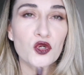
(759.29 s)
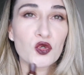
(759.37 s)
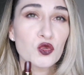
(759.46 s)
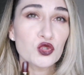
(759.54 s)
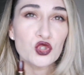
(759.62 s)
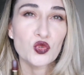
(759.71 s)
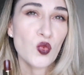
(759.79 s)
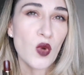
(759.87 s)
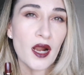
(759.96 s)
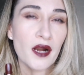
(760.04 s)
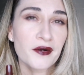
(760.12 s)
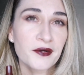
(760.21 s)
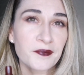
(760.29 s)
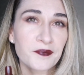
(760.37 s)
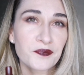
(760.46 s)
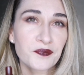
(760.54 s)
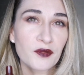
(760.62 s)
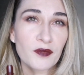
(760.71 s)
Rouge Noir,
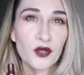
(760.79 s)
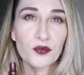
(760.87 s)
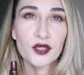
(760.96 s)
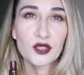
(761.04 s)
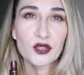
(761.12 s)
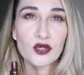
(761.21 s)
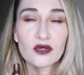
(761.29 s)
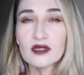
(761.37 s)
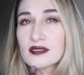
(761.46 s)
in my opinion.